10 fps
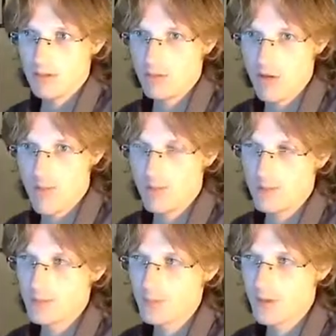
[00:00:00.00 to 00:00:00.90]

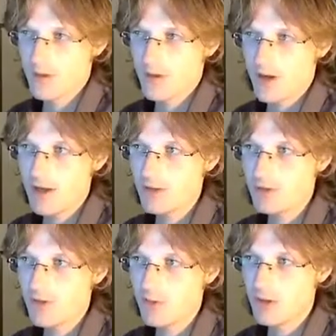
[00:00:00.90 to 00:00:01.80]
I
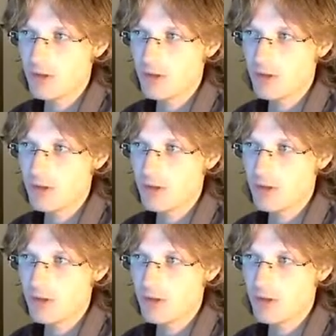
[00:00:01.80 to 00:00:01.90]
love that. I